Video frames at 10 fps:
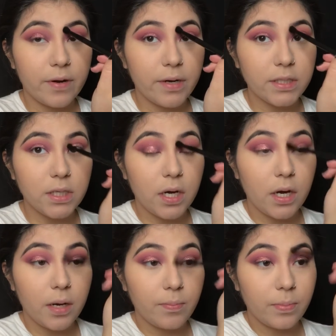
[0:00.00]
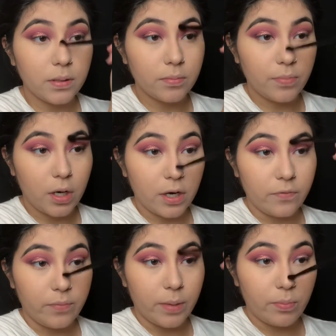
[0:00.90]
very top part
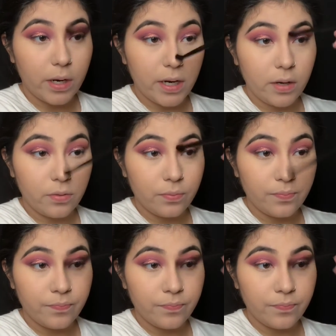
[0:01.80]
of my brow